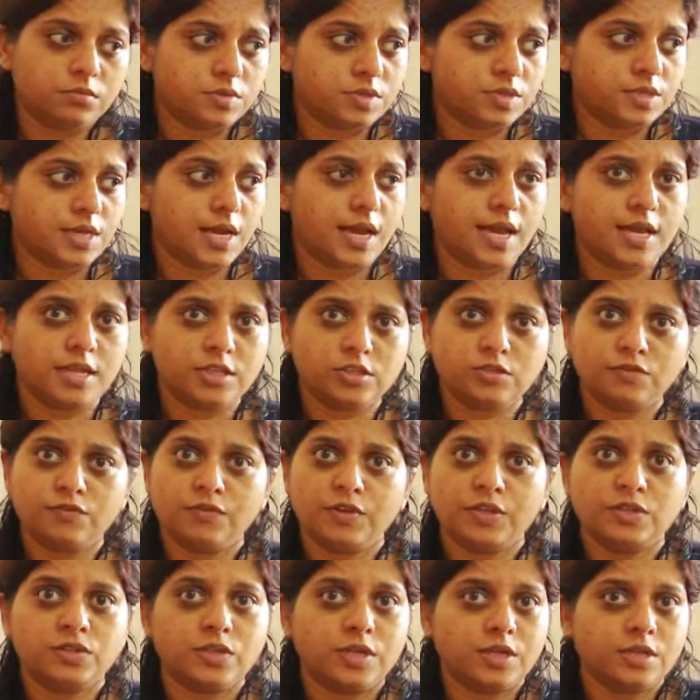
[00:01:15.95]
science,
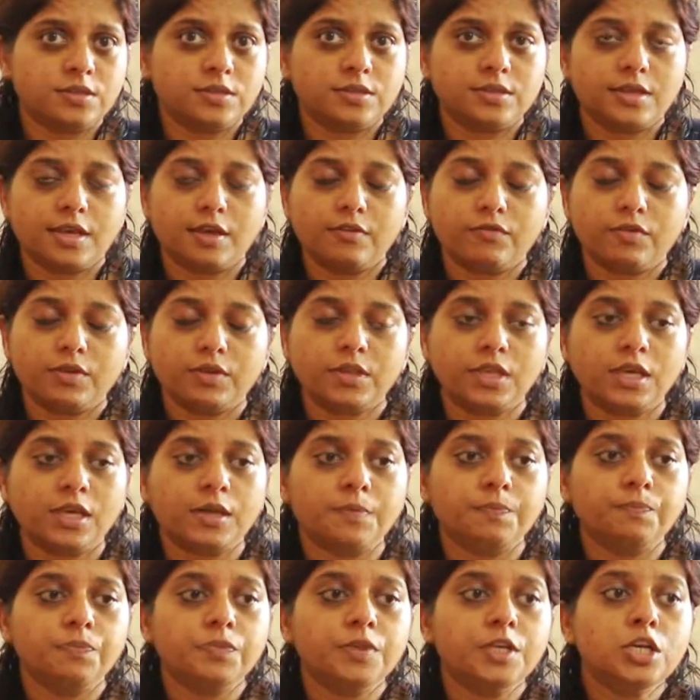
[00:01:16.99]
physics,
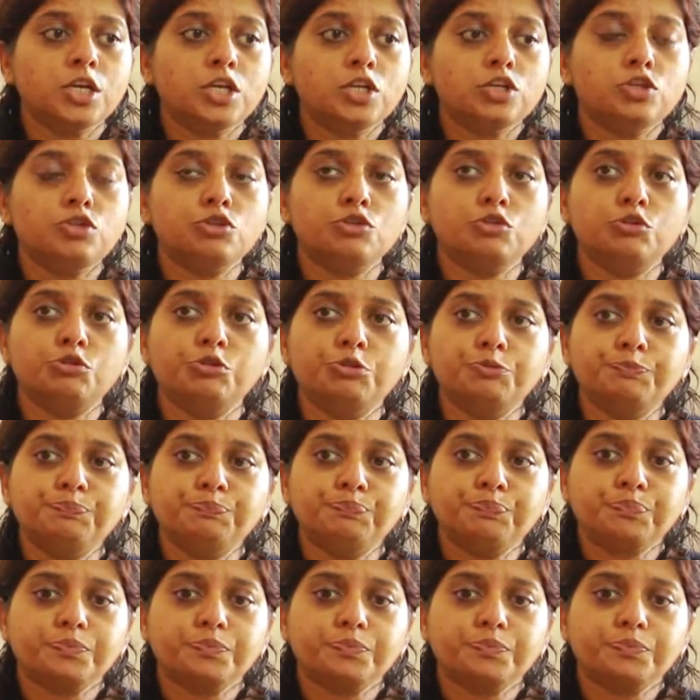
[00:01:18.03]
everything, to